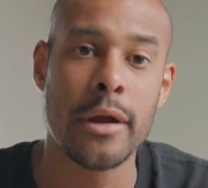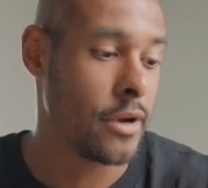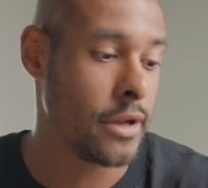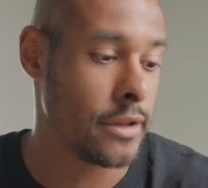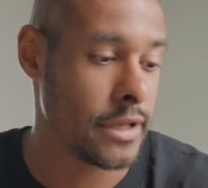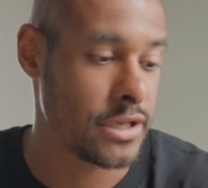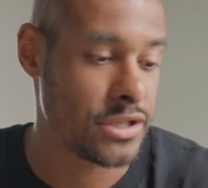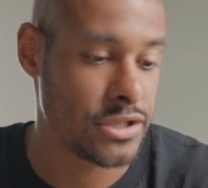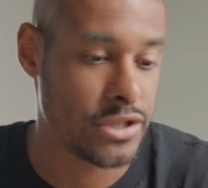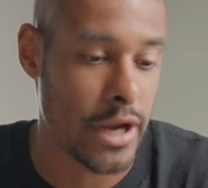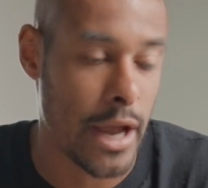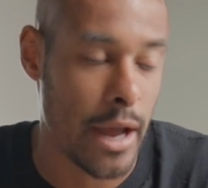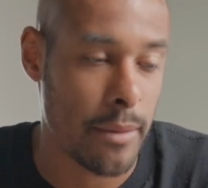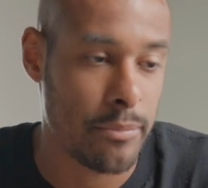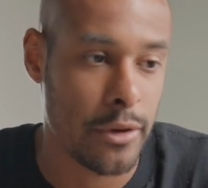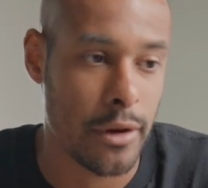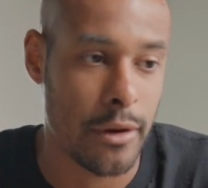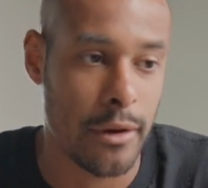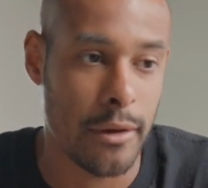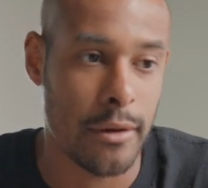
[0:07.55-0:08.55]
But in this
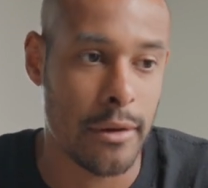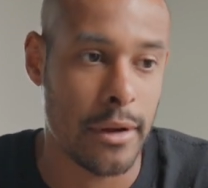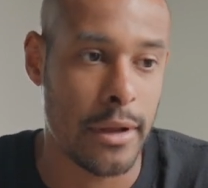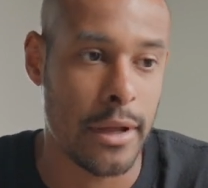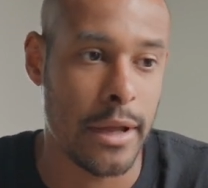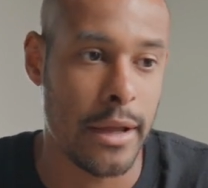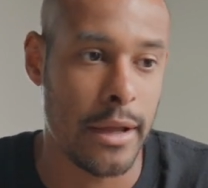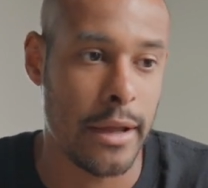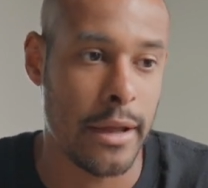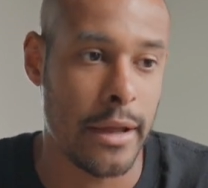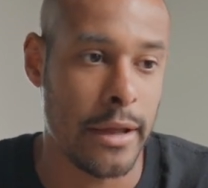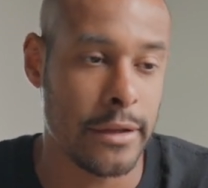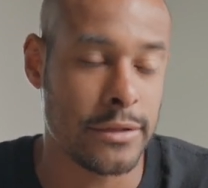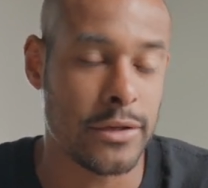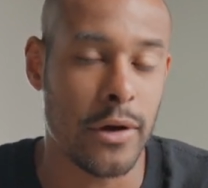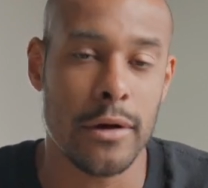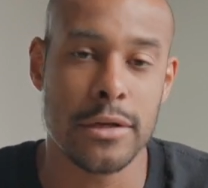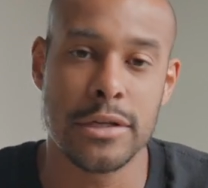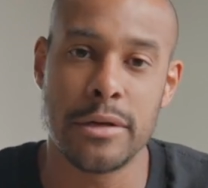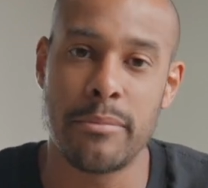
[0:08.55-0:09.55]
chapter it
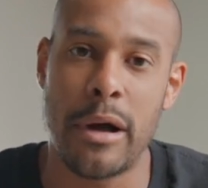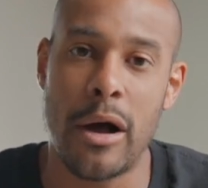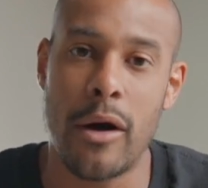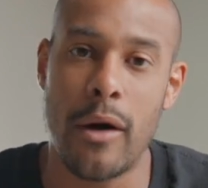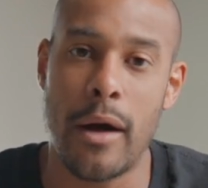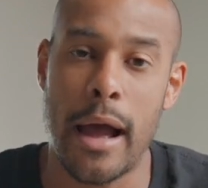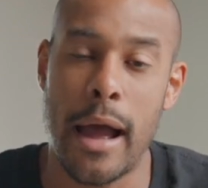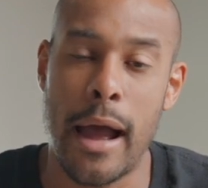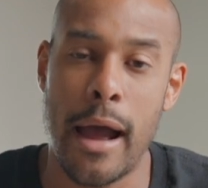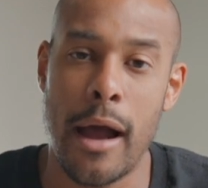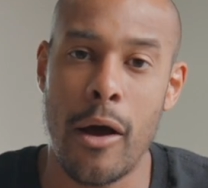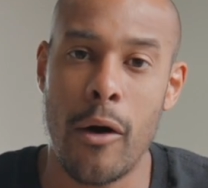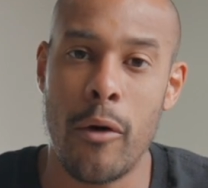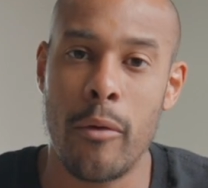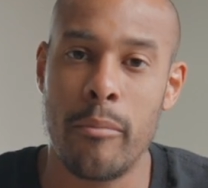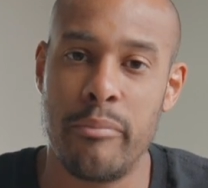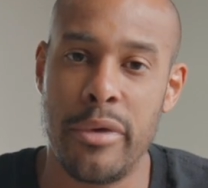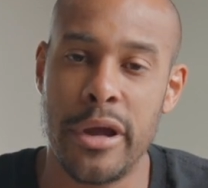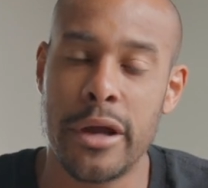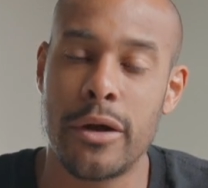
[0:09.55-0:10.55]
talks about how
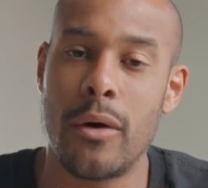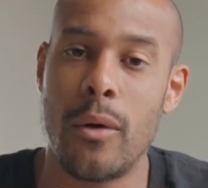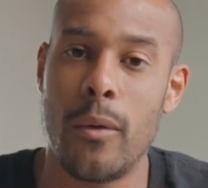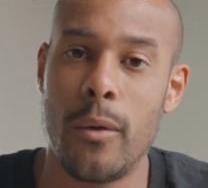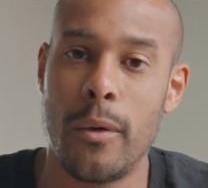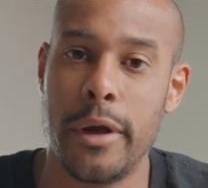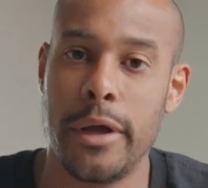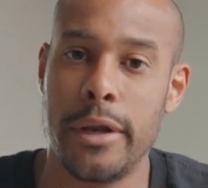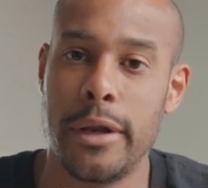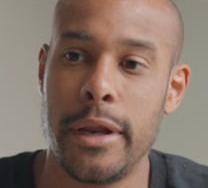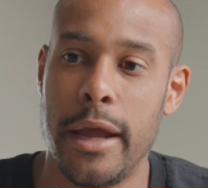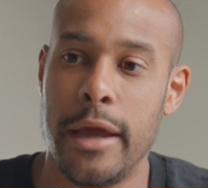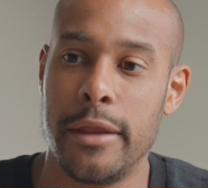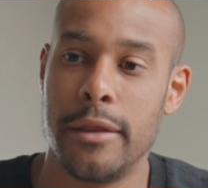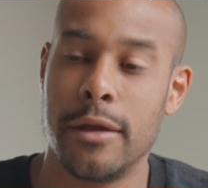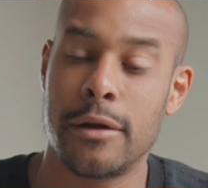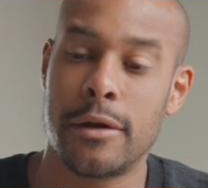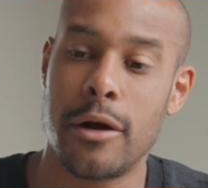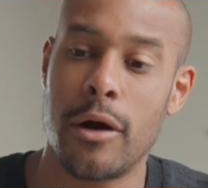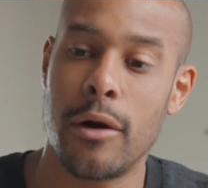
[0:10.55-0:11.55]
Bitcoin and
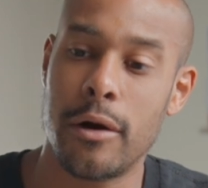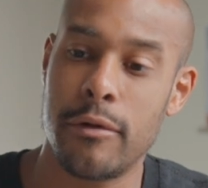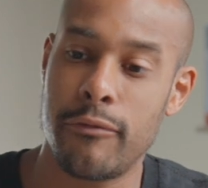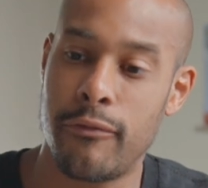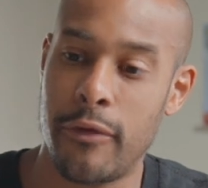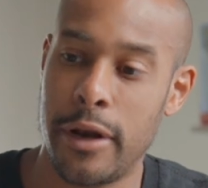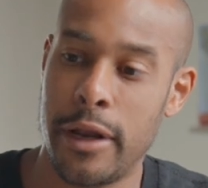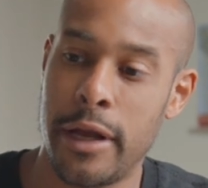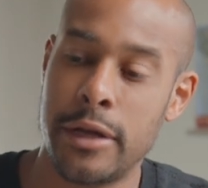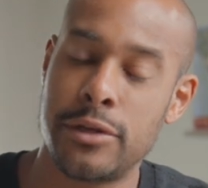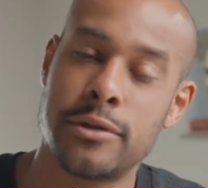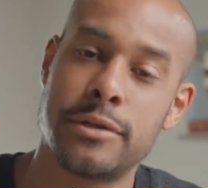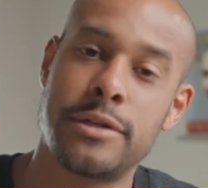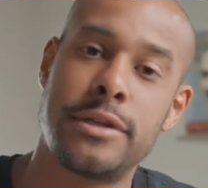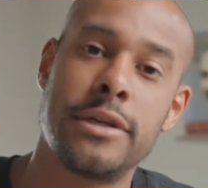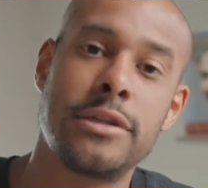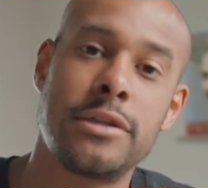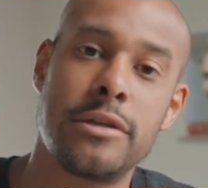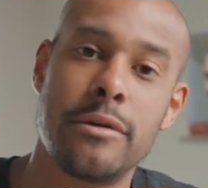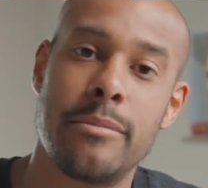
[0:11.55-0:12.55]
the current financial
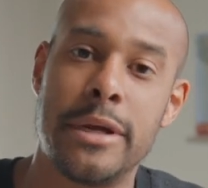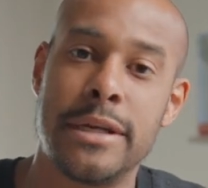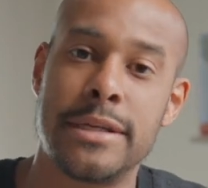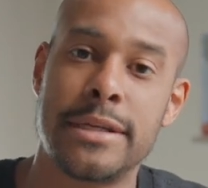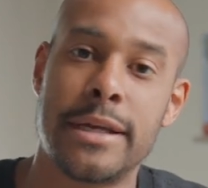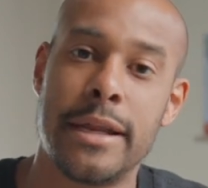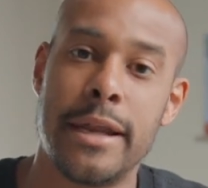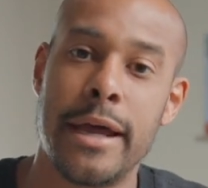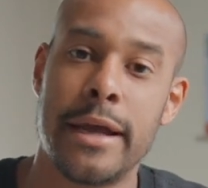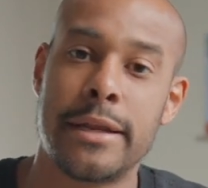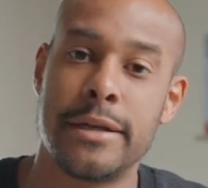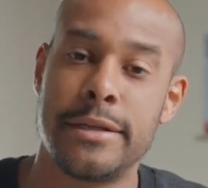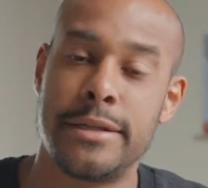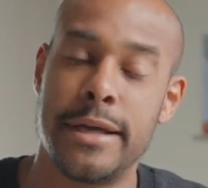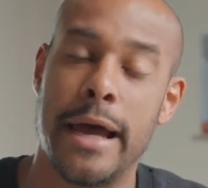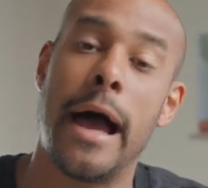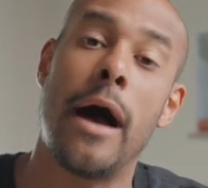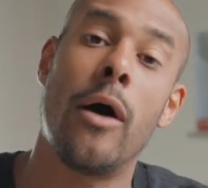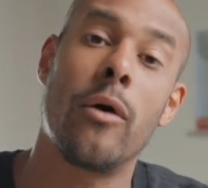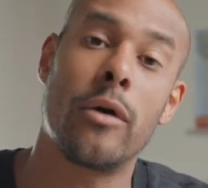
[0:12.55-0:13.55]
system is connected
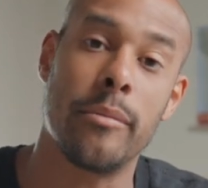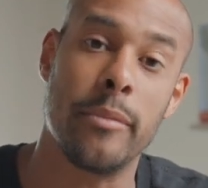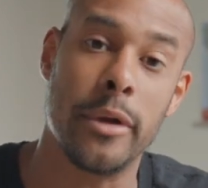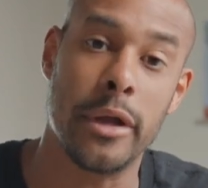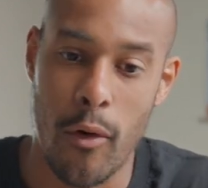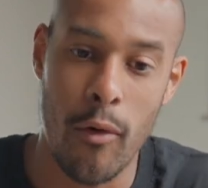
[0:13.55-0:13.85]
to alchemy.